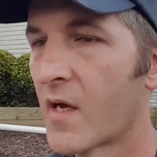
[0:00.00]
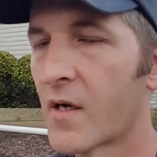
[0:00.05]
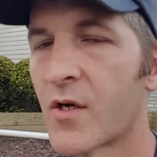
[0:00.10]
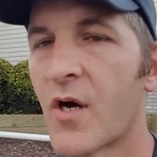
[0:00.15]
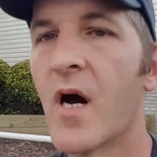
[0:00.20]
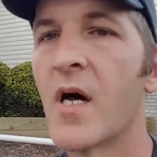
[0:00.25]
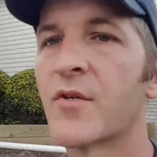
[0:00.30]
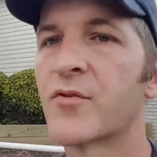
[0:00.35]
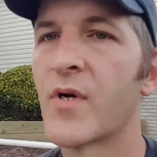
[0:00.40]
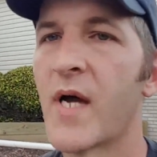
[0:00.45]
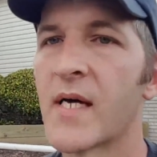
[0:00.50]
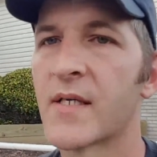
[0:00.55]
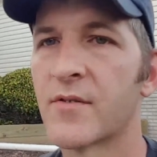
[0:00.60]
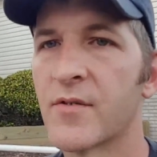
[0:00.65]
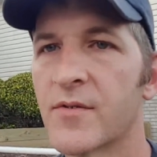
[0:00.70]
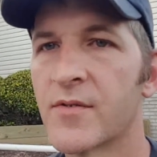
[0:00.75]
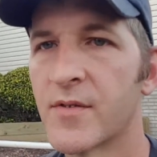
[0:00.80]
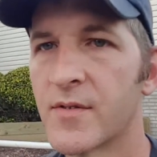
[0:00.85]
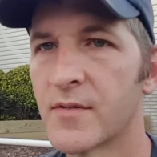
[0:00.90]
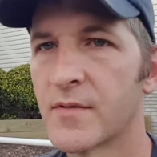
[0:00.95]

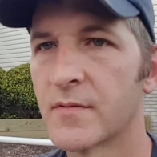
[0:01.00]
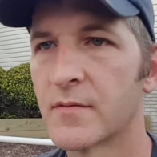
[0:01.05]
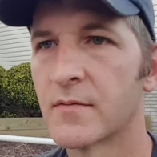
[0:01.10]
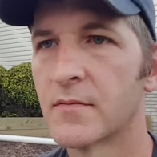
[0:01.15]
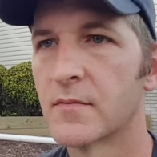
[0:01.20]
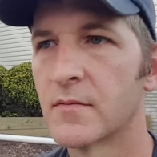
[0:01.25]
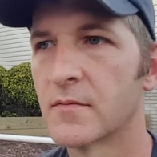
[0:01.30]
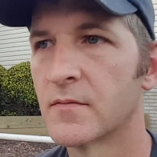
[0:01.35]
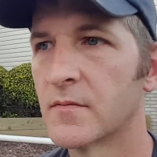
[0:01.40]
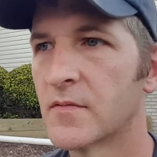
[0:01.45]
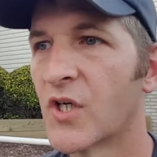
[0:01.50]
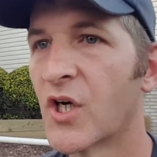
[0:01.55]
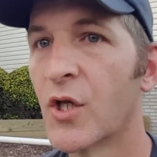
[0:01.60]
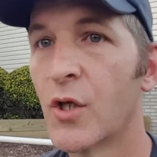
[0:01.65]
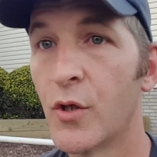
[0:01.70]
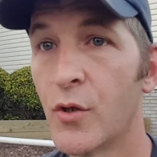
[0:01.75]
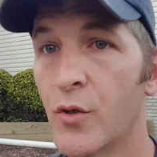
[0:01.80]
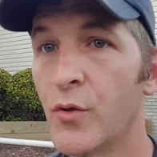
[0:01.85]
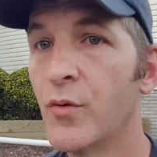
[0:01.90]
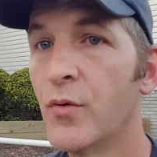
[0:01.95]
contractor's
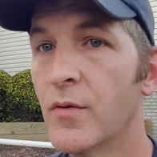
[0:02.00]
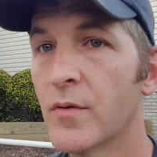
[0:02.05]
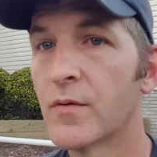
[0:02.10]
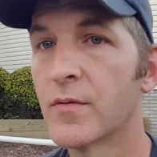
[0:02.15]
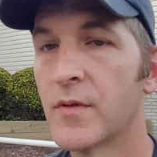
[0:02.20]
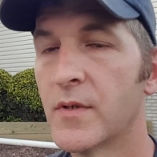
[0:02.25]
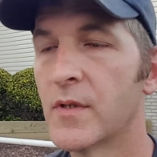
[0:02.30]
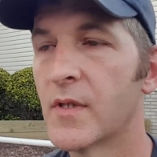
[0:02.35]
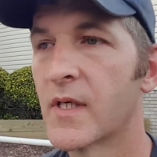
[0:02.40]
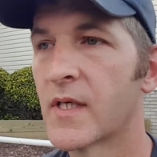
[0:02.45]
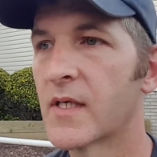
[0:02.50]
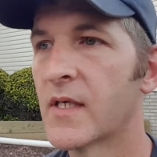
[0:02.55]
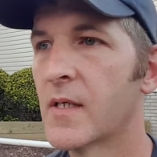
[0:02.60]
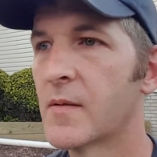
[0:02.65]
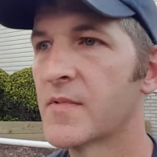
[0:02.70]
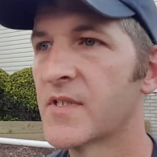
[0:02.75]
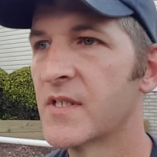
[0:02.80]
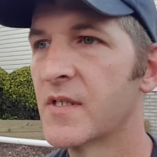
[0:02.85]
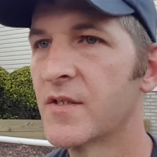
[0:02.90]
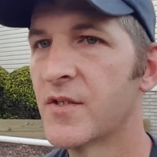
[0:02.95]
glue that
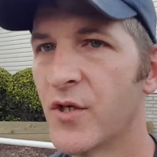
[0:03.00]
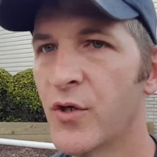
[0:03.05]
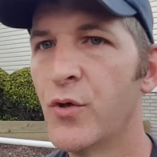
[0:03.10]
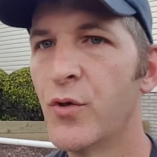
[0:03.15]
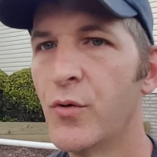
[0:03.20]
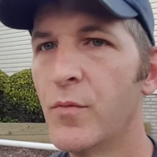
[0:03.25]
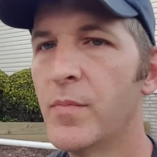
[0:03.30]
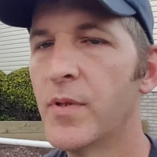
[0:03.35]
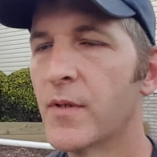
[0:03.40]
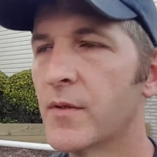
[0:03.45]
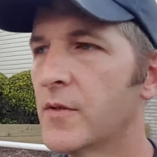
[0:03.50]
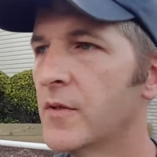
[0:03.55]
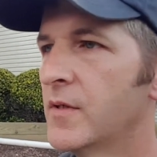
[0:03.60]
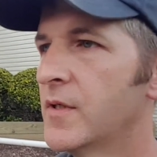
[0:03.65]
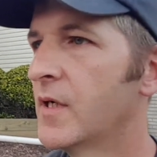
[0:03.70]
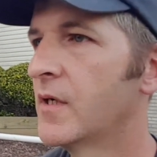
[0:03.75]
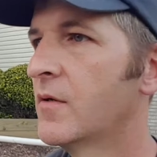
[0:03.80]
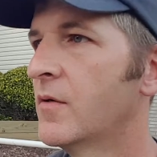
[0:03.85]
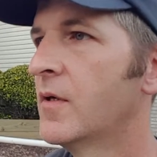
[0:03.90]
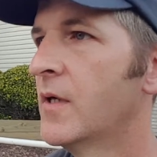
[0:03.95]
comes in a tube, you
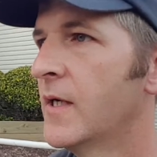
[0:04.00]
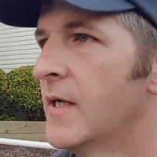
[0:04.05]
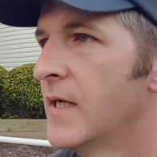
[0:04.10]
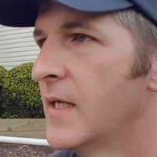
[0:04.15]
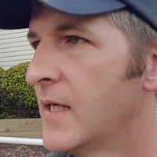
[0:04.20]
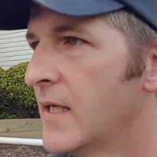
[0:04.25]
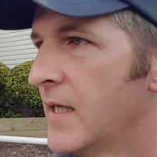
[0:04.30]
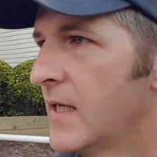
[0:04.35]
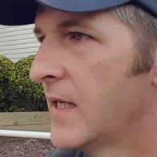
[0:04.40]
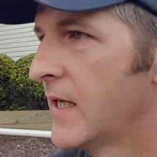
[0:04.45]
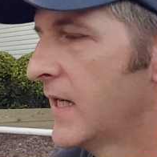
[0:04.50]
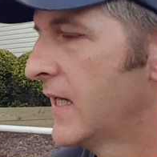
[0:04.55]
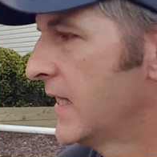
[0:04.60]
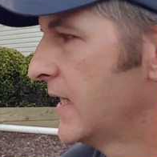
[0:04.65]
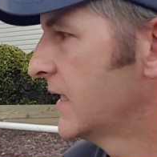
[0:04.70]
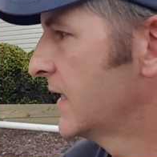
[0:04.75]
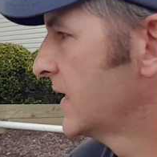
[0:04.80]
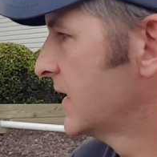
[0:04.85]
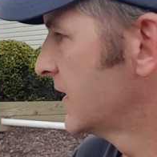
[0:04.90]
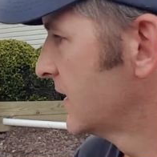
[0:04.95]
know,
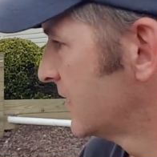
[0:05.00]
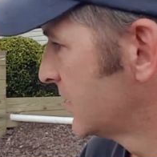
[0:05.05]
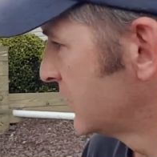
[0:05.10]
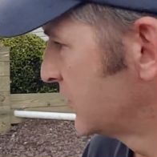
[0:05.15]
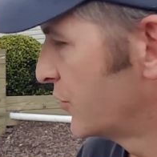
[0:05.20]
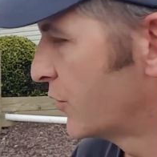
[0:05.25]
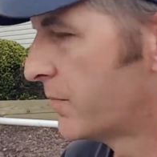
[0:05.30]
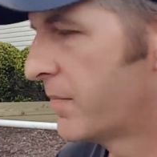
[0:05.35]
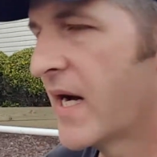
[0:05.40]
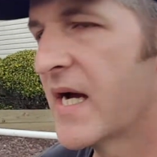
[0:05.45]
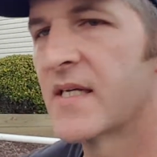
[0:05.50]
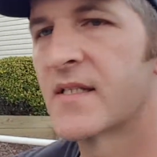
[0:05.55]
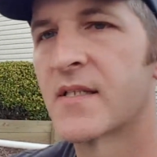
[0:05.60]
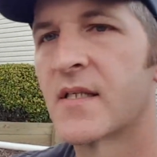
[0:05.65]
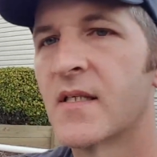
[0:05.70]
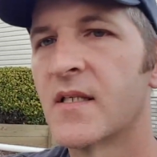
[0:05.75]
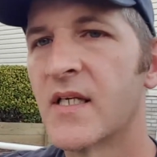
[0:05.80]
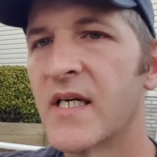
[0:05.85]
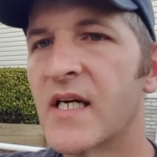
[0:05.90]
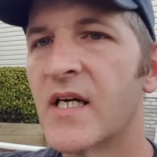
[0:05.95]
and you'll
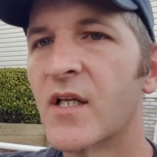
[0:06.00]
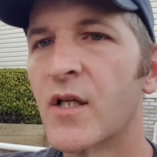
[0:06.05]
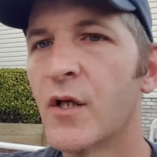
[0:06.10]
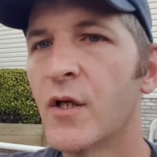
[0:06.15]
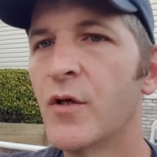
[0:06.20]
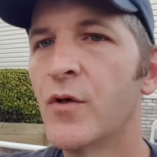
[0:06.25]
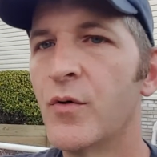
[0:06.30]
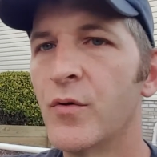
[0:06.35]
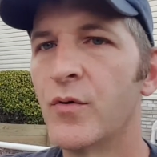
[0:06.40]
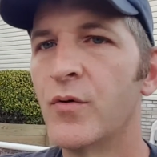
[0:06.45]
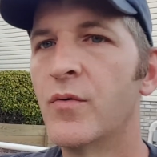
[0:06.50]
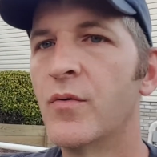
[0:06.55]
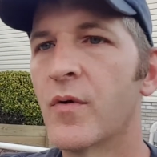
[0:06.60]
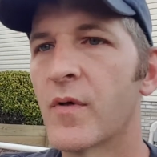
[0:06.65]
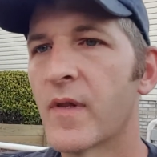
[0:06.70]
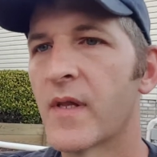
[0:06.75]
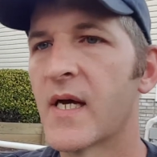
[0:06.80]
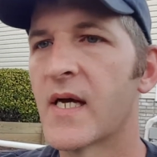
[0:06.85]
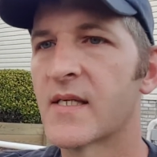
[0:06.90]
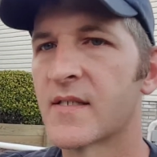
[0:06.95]
basically glue
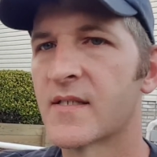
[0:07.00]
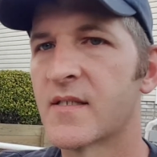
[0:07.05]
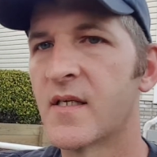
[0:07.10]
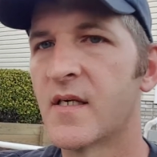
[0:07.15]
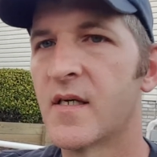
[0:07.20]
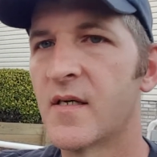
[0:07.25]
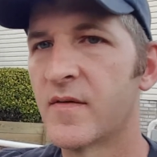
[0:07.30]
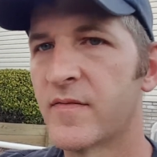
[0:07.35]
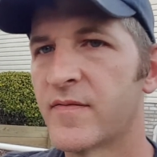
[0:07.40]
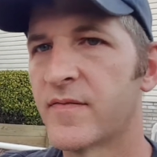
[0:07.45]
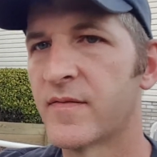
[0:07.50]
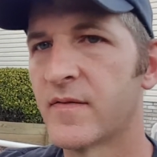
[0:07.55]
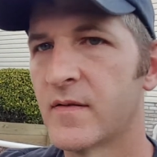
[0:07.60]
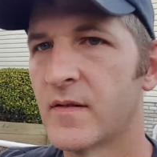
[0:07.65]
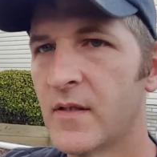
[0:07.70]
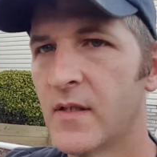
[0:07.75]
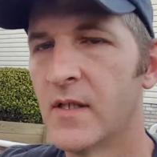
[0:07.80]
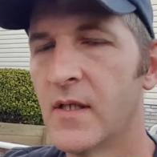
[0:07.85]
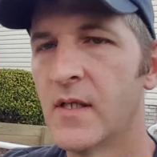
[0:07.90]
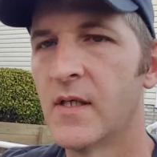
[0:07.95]
that stuff
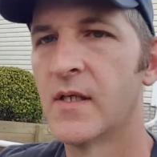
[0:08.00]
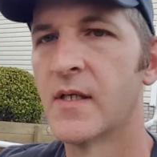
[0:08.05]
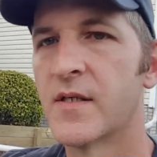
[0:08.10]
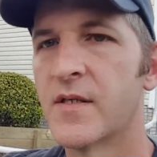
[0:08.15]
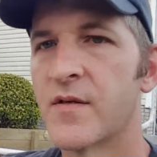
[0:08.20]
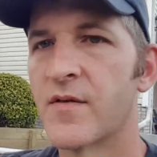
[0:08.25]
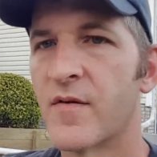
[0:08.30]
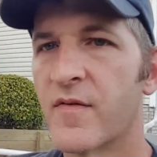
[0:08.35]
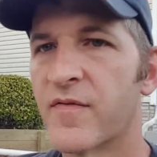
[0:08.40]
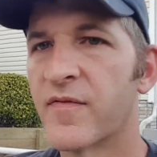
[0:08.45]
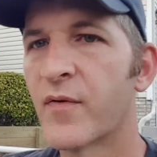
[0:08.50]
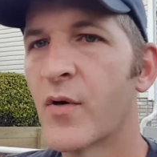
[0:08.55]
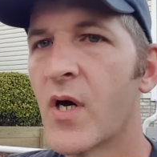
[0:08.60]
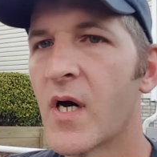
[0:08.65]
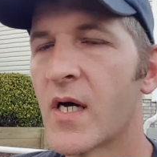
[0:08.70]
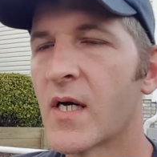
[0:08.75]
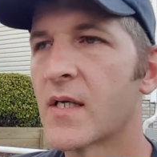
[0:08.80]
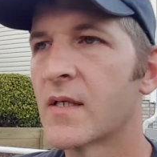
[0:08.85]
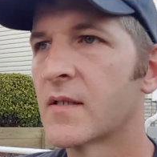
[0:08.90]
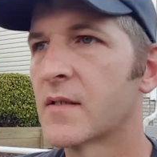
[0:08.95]
to the
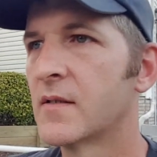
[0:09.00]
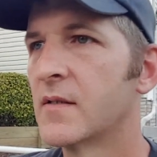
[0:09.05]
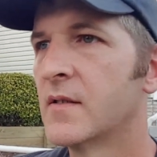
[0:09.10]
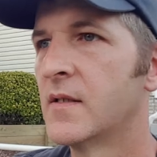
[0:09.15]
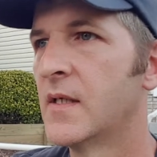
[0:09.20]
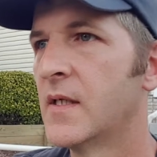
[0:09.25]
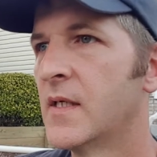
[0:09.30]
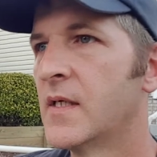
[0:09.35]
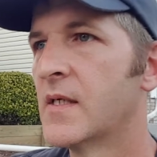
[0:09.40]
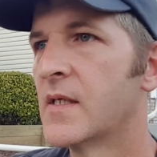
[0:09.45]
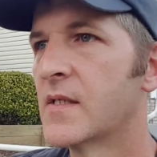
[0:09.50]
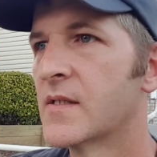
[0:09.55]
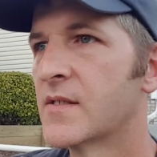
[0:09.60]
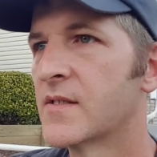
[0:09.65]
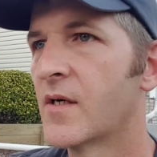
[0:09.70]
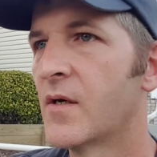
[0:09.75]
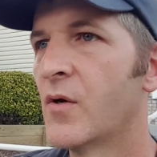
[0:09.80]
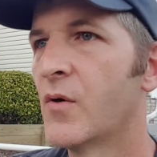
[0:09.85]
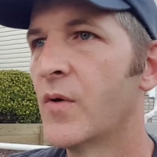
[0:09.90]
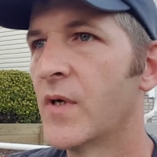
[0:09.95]
front.
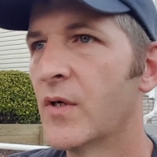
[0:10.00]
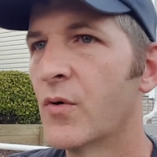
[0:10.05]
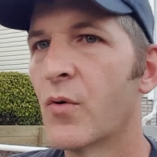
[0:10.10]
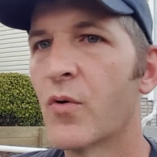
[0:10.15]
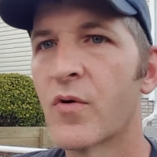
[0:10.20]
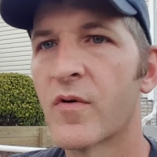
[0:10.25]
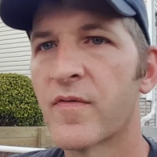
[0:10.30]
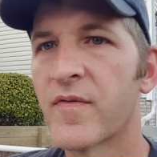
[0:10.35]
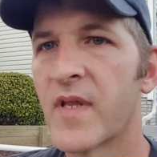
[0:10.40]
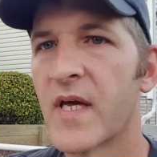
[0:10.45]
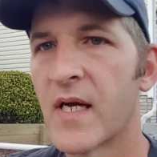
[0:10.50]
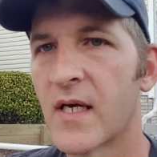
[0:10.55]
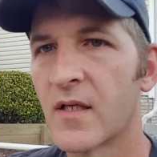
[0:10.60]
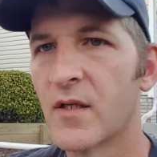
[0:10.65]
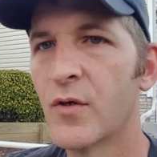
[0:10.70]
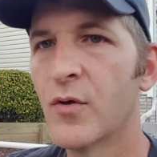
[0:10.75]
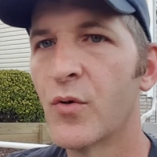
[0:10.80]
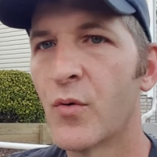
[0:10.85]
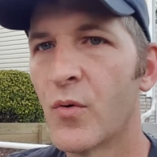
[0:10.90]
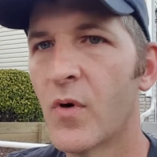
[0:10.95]
So in order for that
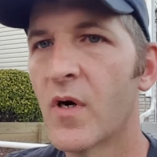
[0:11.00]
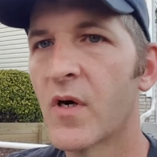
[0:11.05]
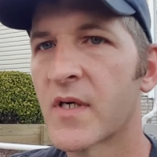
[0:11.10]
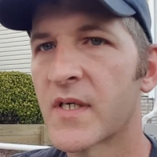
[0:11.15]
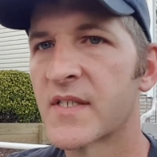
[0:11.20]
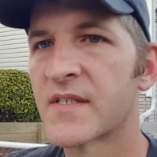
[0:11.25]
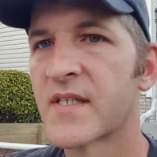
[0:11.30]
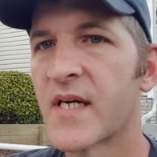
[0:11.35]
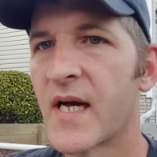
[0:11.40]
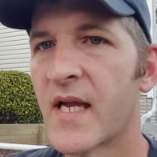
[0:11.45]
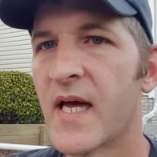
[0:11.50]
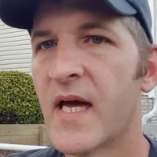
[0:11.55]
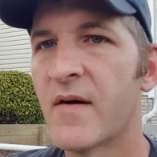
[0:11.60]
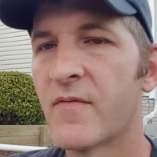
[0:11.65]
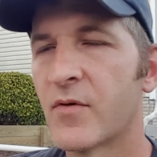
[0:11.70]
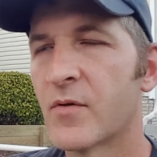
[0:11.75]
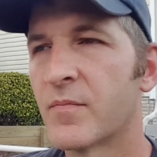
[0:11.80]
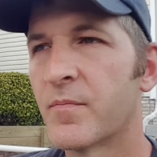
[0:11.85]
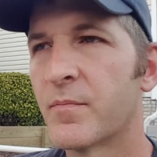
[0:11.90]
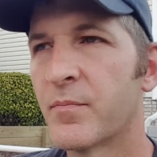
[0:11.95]
glue to work, it's got to have
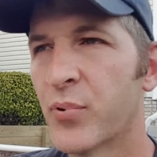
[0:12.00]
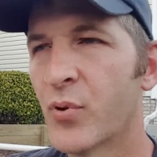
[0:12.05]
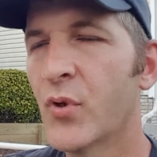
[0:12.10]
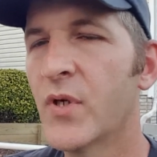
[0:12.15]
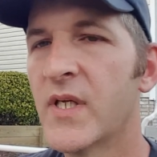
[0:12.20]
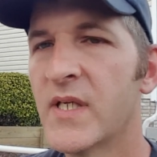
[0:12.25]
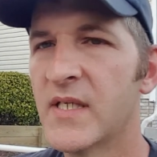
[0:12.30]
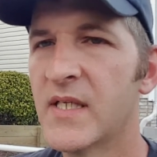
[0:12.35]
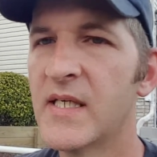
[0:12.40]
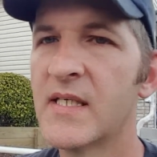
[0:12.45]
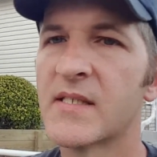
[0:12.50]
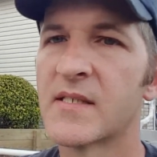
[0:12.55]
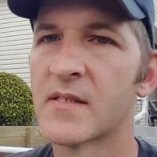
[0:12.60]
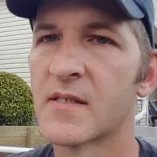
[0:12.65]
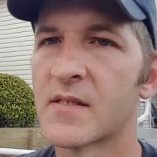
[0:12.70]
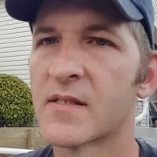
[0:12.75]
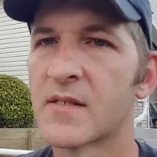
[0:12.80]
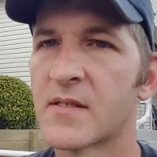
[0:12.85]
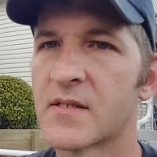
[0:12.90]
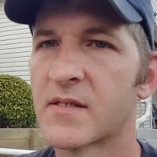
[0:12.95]
a pretty
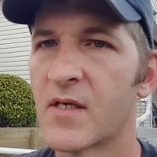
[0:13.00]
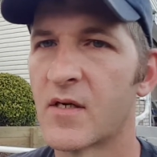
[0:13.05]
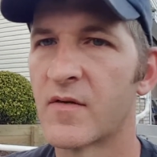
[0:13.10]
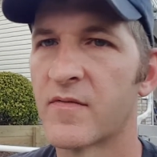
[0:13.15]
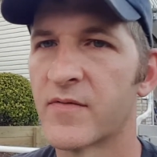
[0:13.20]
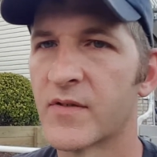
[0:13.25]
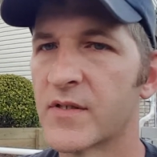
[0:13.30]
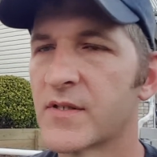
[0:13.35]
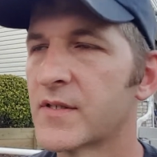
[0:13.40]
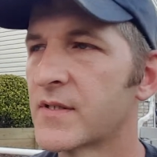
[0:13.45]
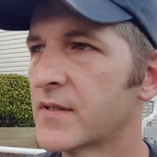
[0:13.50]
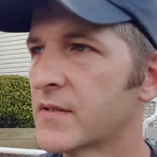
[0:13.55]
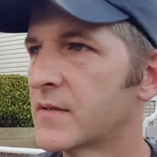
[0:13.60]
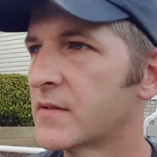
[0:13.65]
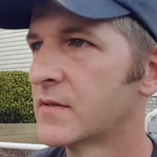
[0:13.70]
decent surface